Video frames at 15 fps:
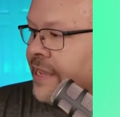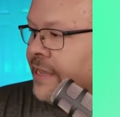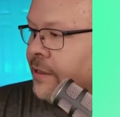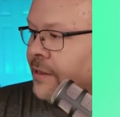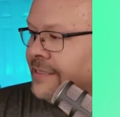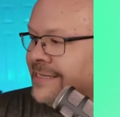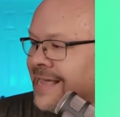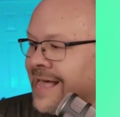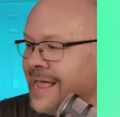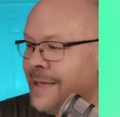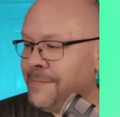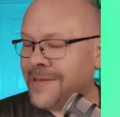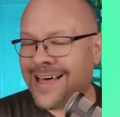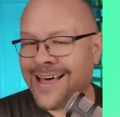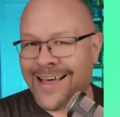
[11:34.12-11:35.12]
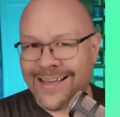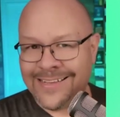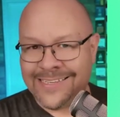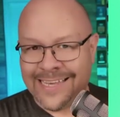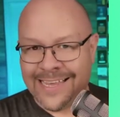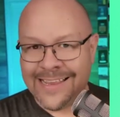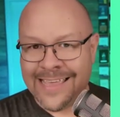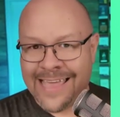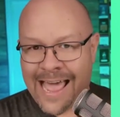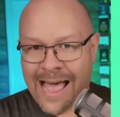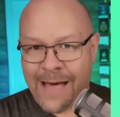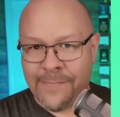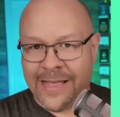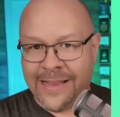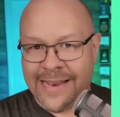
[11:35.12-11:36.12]
real-time content
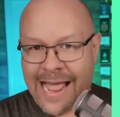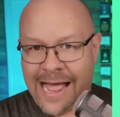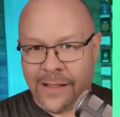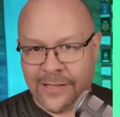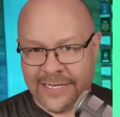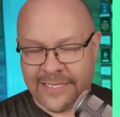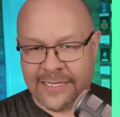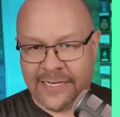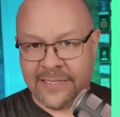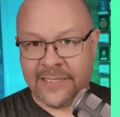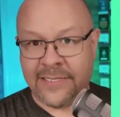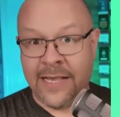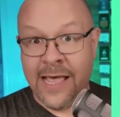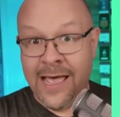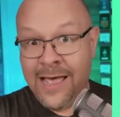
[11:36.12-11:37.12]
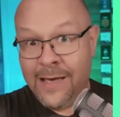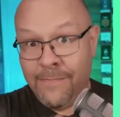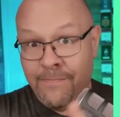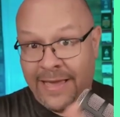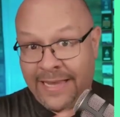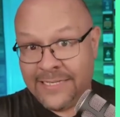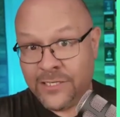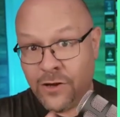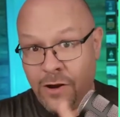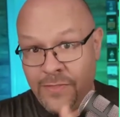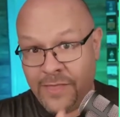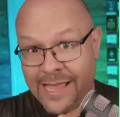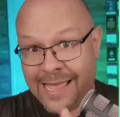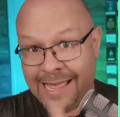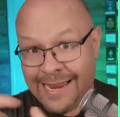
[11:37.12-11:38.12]
gap analysis based
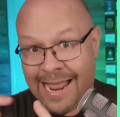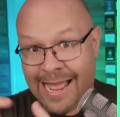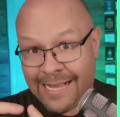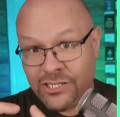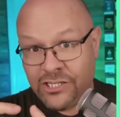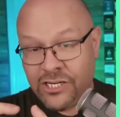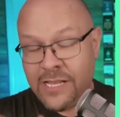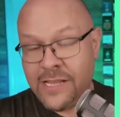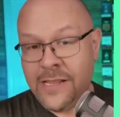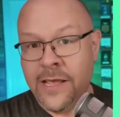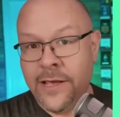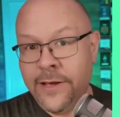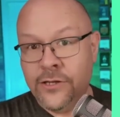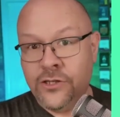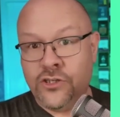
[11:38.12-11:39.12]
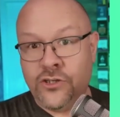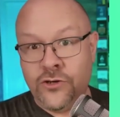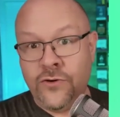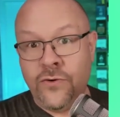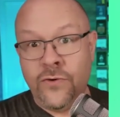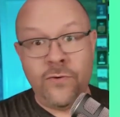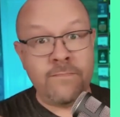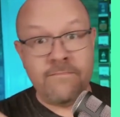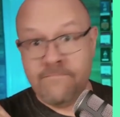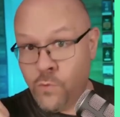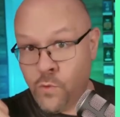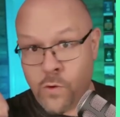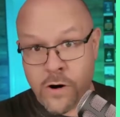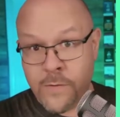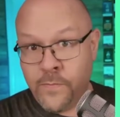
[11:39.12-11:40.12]
on the connection to
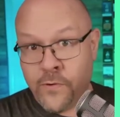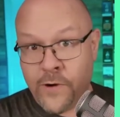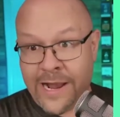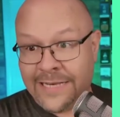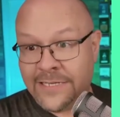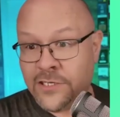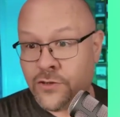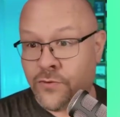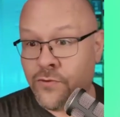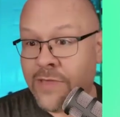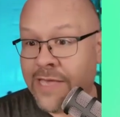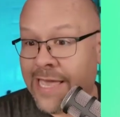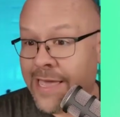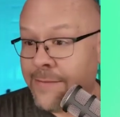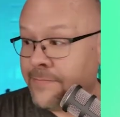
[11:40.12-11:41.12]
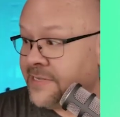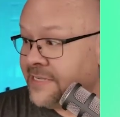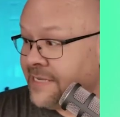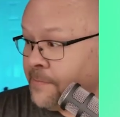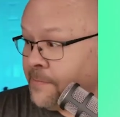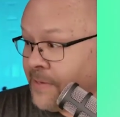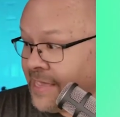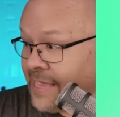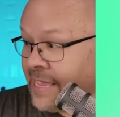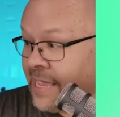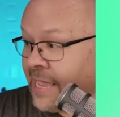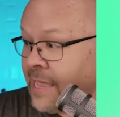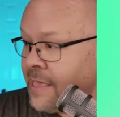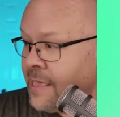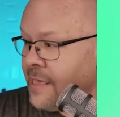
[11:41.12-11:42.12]
WordPress through the
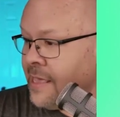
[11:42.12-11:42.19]
MCP,